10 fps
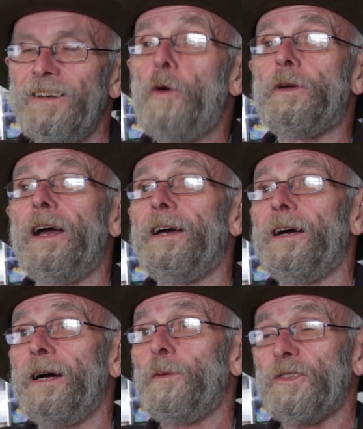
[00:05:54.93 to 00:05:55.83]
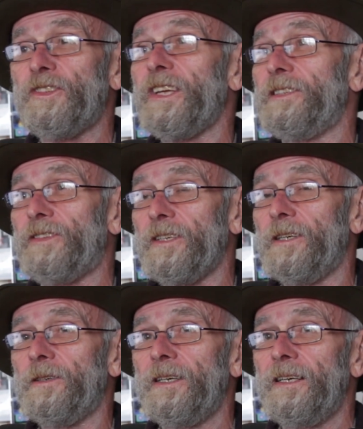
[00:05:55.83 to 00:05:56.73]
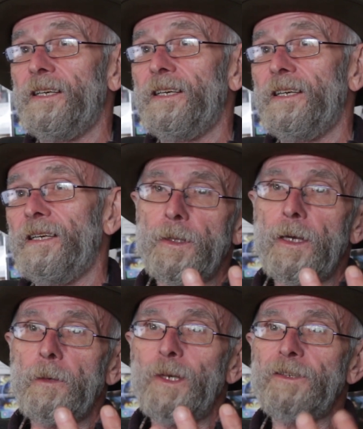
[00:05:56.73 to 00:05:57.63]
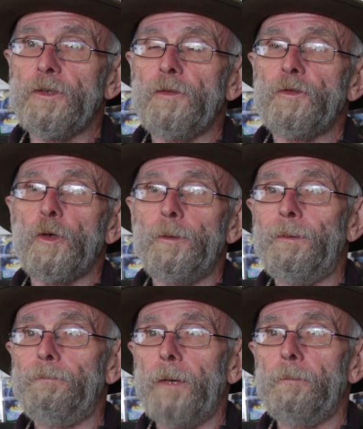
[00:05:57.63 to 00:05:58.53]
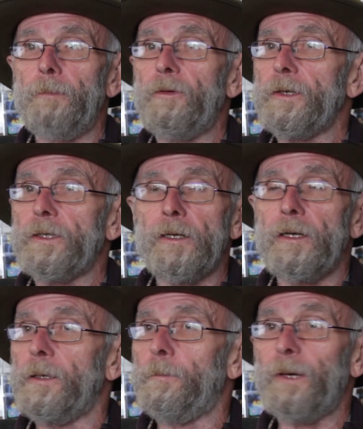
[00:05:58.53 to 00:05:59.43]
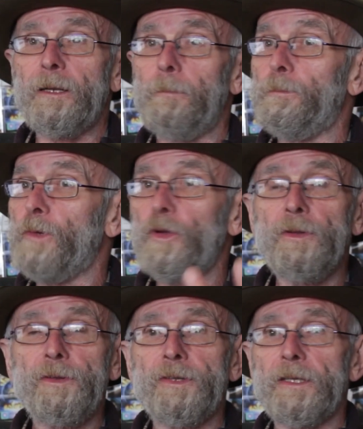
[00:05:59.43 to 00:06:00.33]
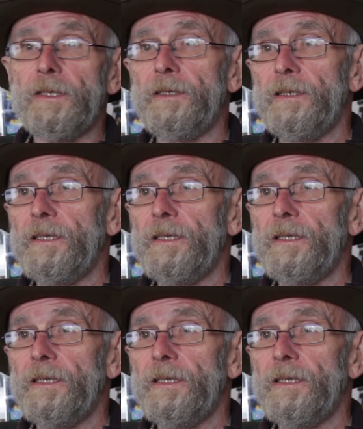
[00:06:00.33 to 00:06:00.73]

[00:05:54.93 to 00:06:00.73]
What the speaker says: Okay, I would say so. They went off to America about a month, and